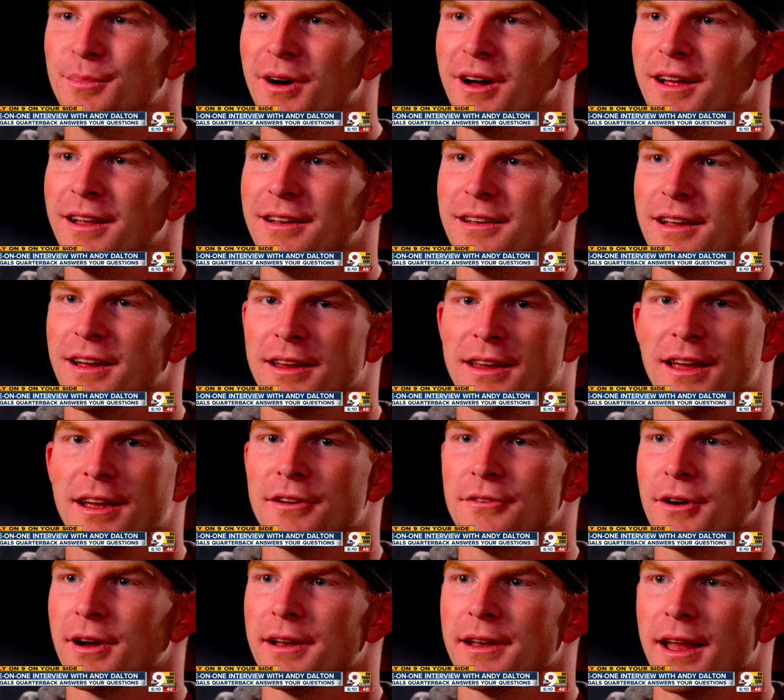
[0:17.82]
Andy Dalton
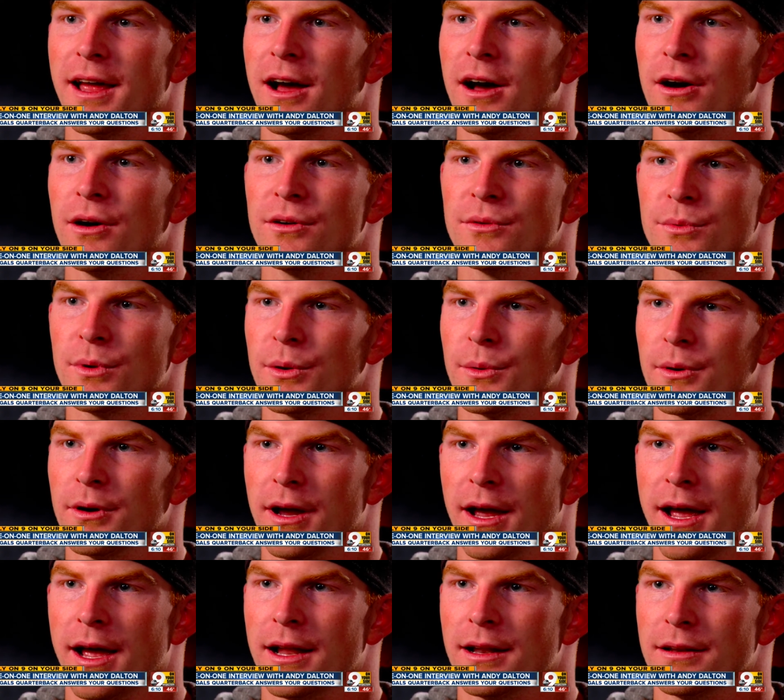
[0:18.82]
tries to stick
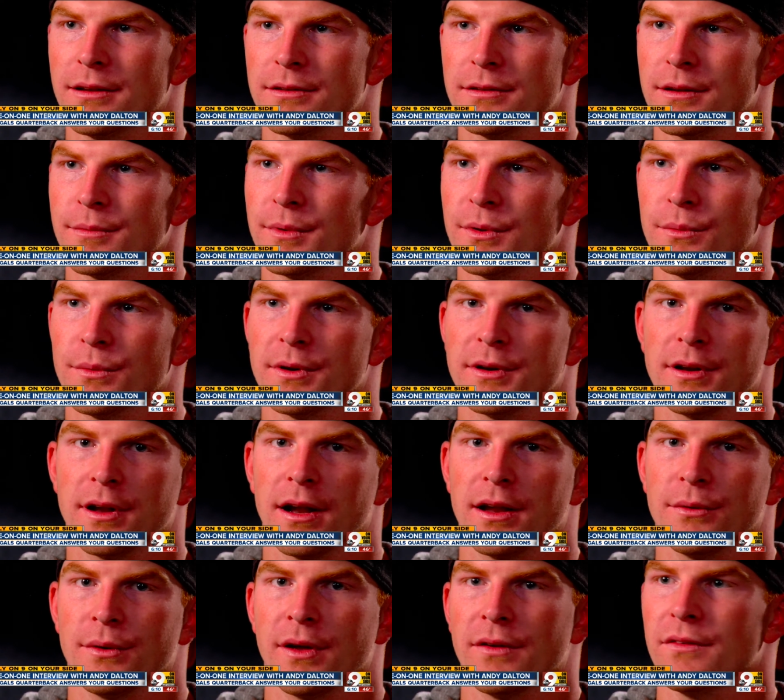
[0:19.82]
to X's and O's.
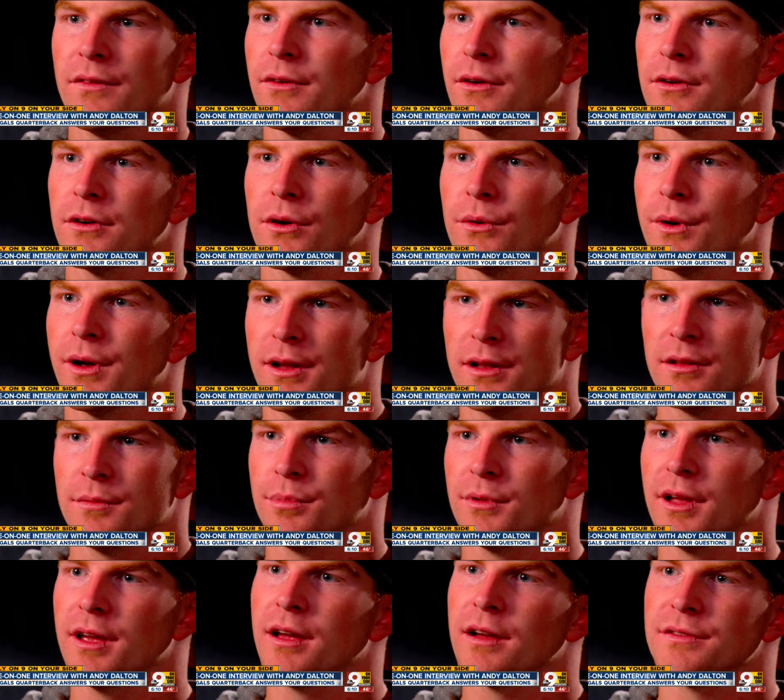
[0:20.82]
He is a football guy,
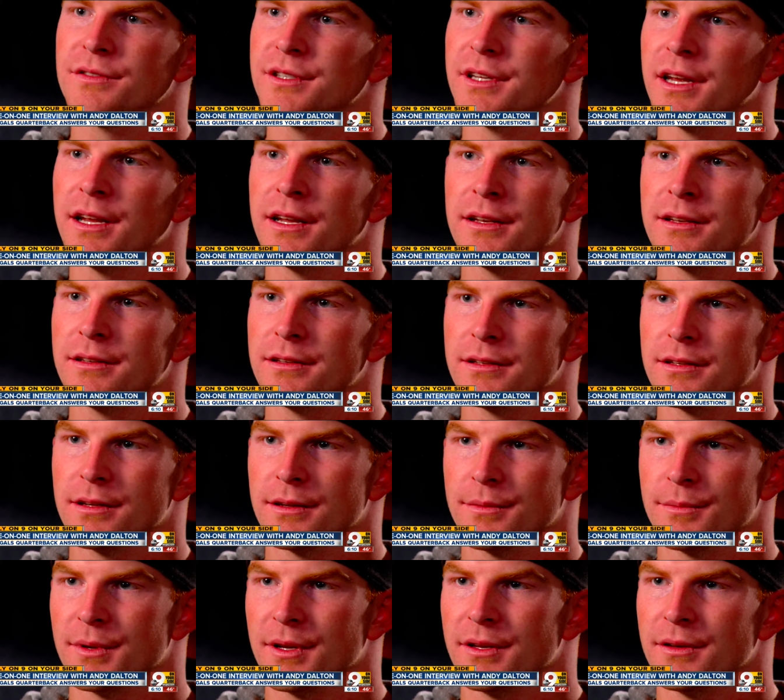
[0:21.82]
but he dreams
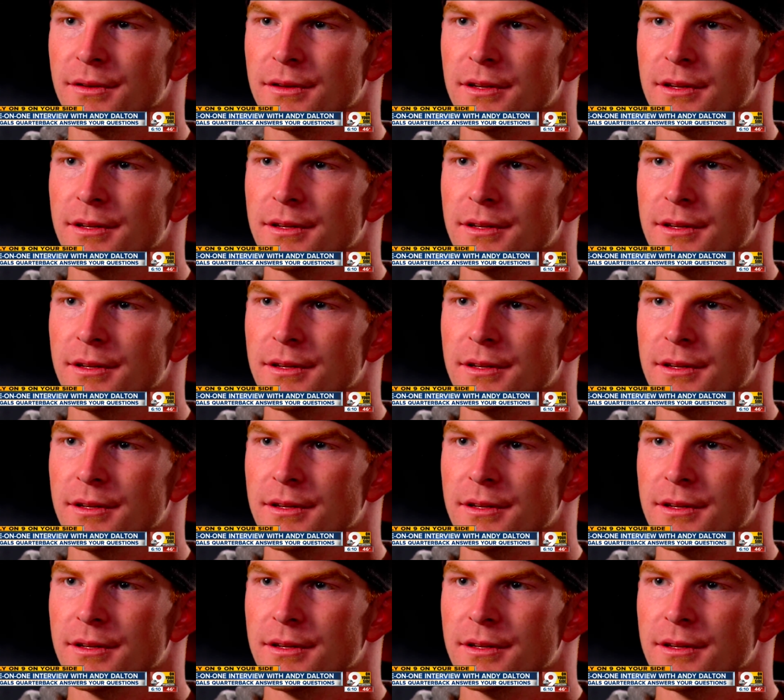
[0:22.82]
about making